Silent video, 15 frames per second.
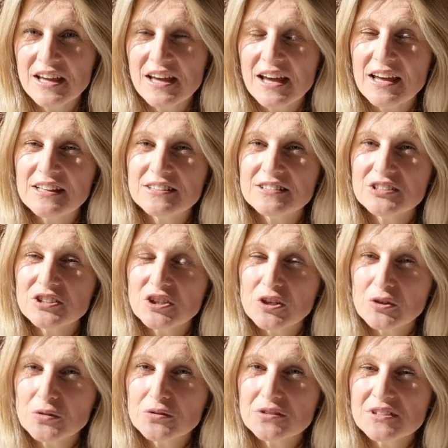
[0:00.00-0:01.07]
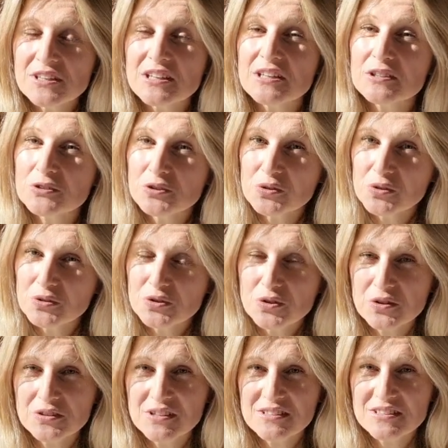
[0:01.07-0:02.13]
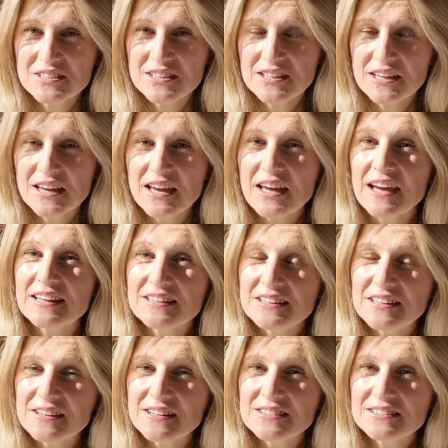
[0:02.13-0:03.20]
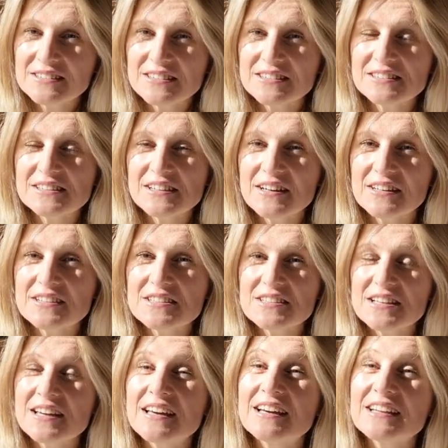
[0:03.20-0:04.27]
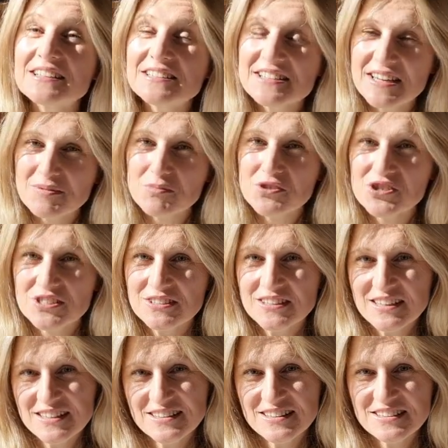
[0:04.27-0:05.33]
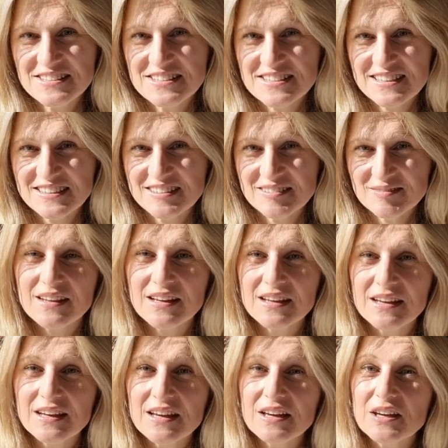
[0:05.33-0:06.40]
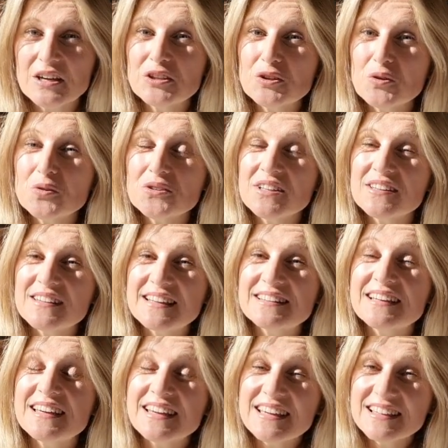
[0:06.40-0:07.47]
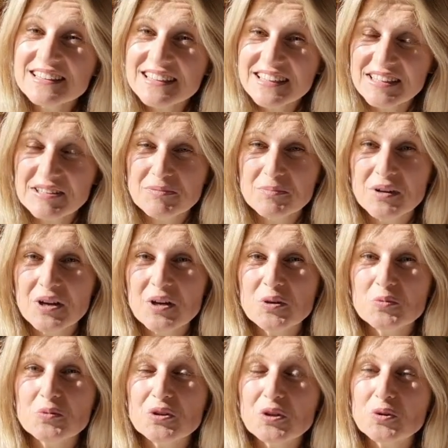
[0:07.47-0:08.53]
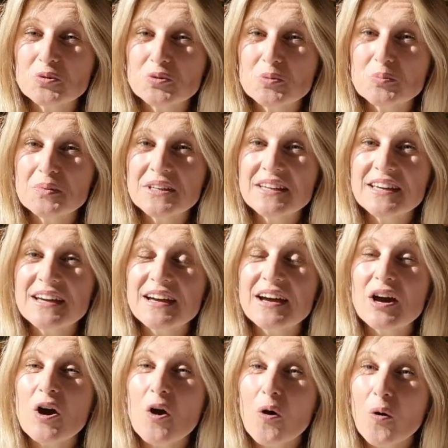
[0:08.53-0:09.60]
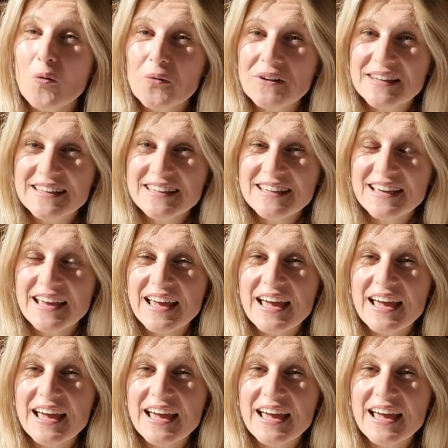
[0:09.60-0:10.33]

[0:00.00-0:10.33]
and He looked into eternity and granted us redemption in His Son, in order that in Him we could be holy